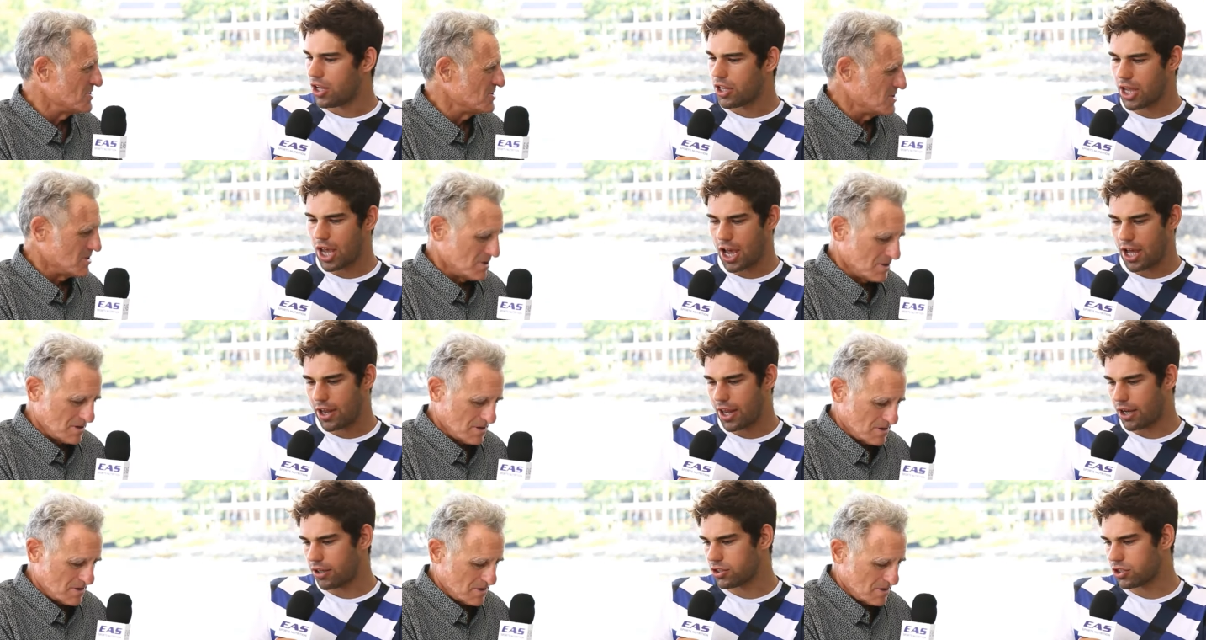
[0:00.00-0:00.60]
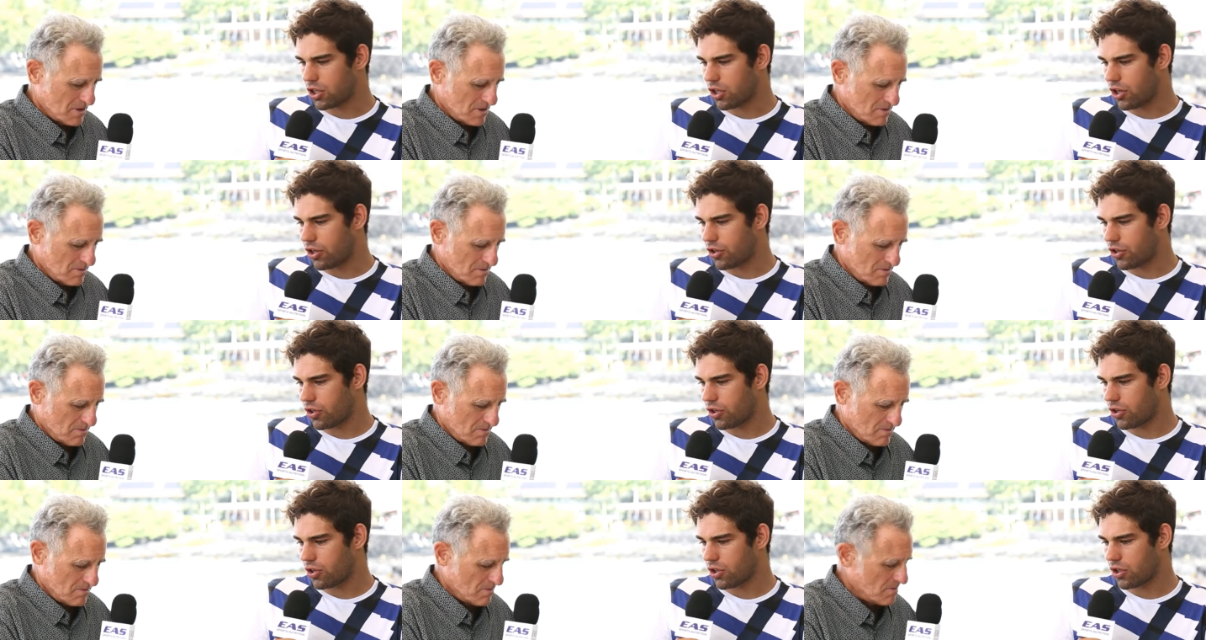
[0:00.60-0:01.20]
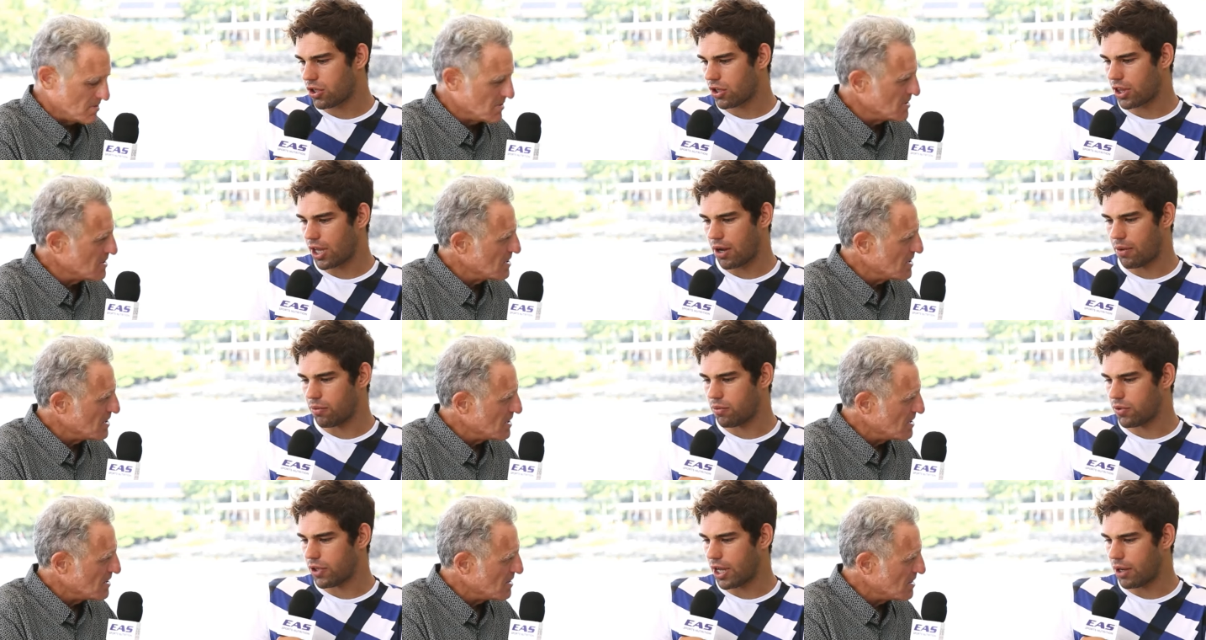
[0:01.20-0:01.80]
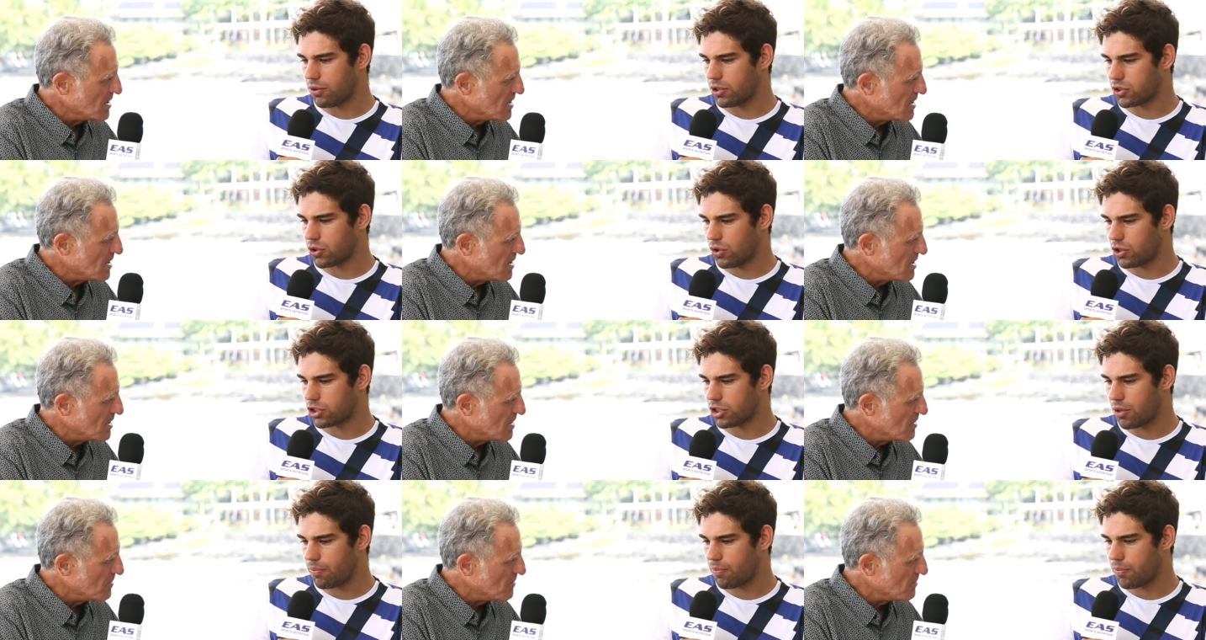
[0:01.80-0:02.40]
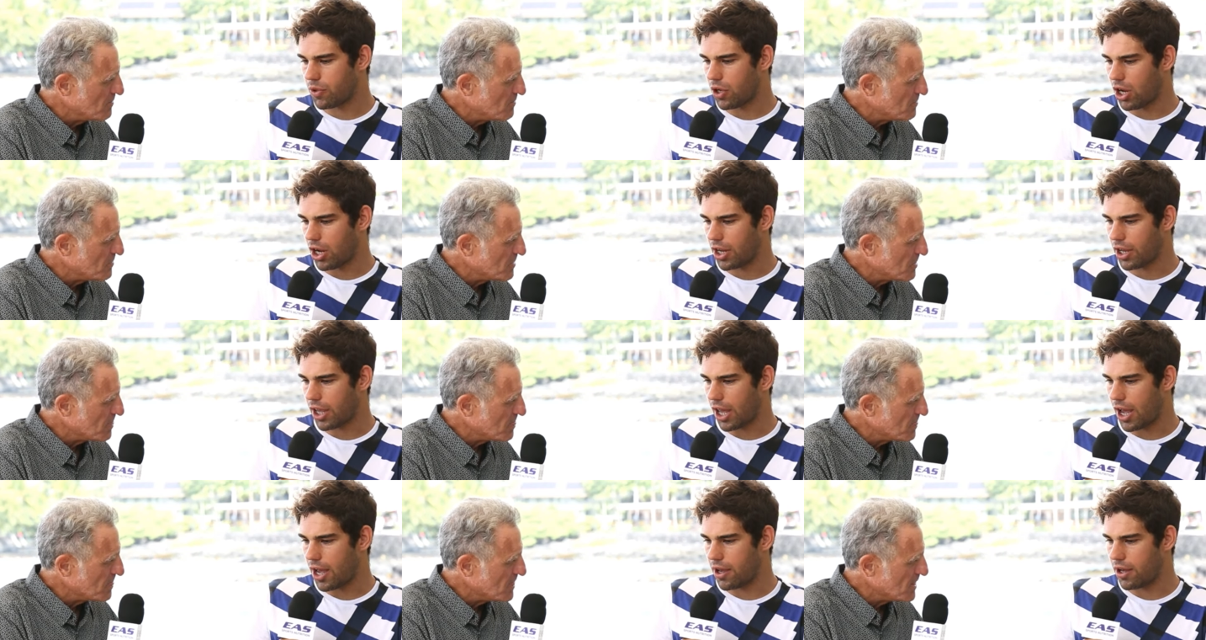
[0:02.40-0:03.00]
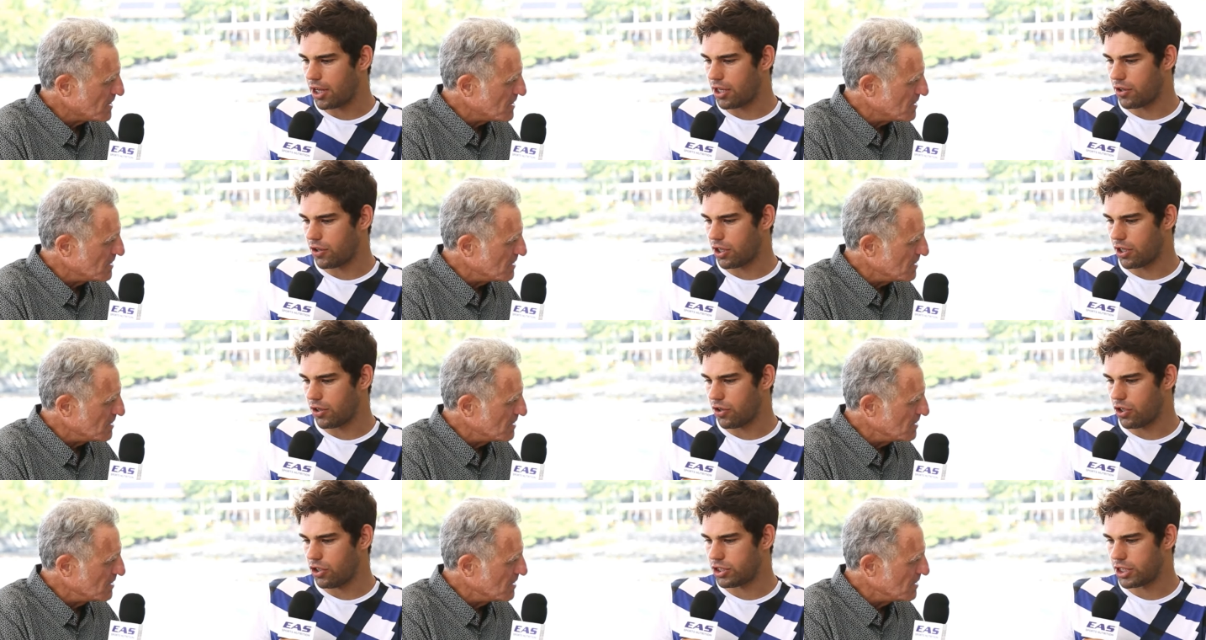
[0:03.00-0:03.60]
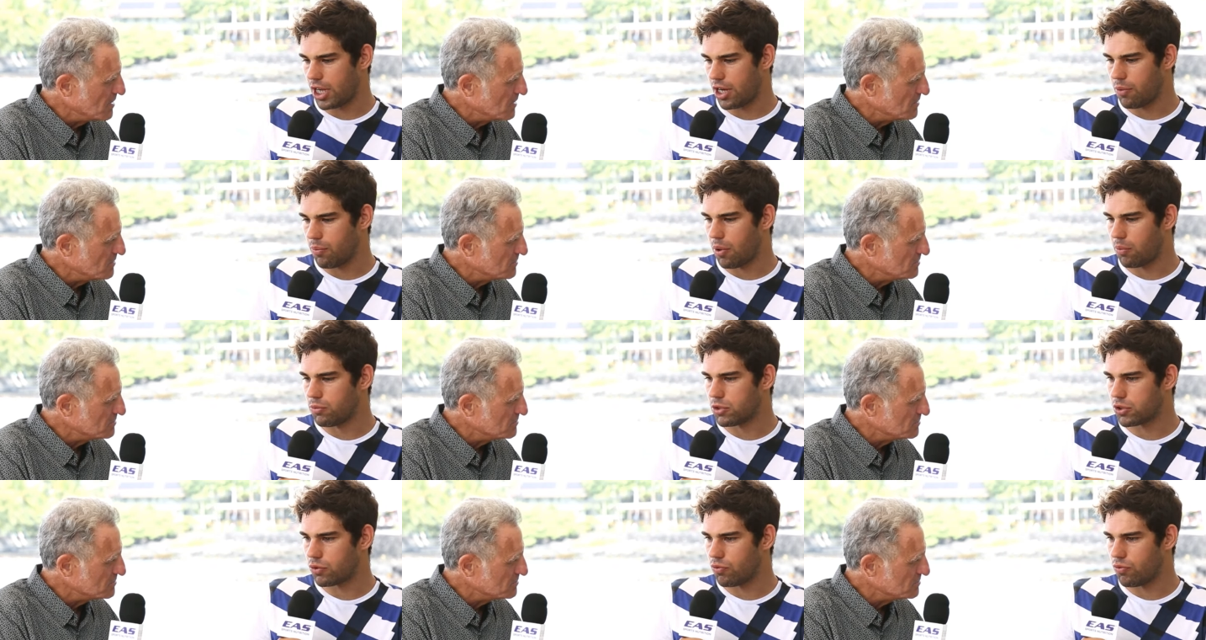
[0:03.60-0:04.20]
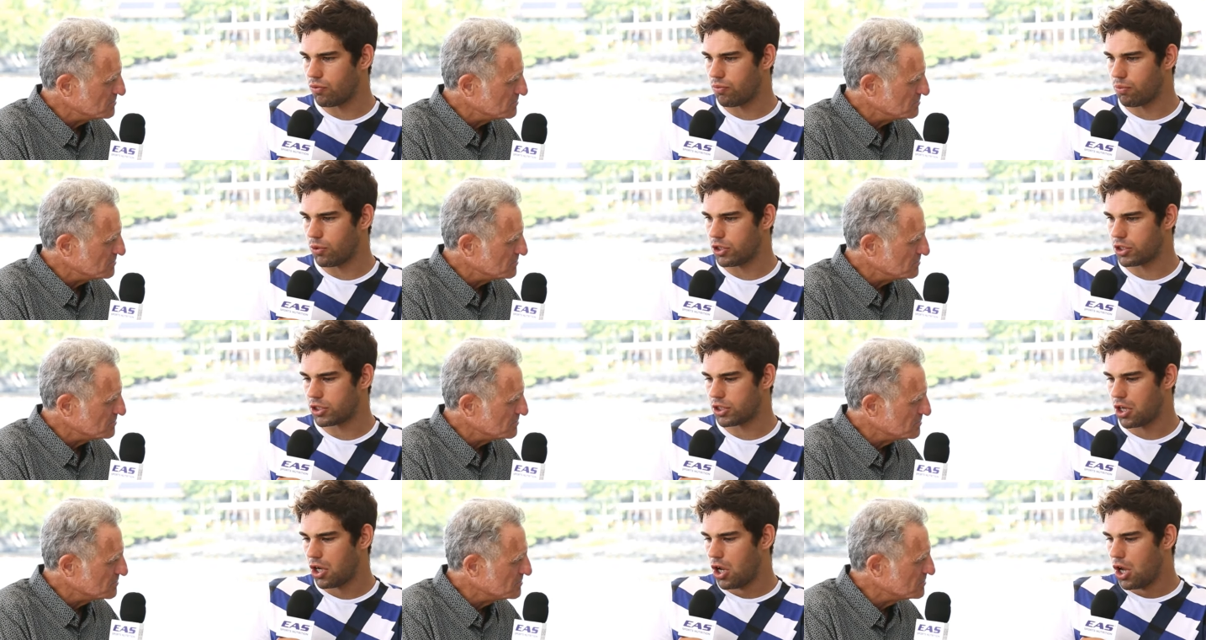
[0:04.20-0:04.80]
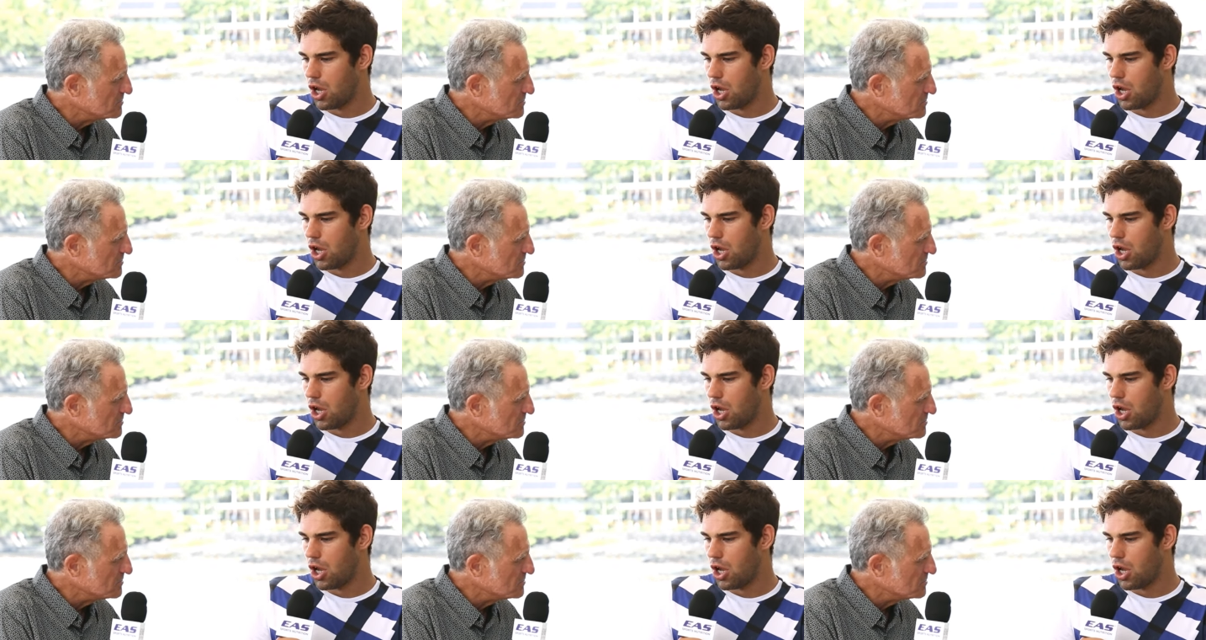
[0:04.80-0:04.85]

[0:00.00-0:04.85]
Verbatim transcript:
Speaker 1: Yeah, that was good. That was awesome. Like the New Zealand one was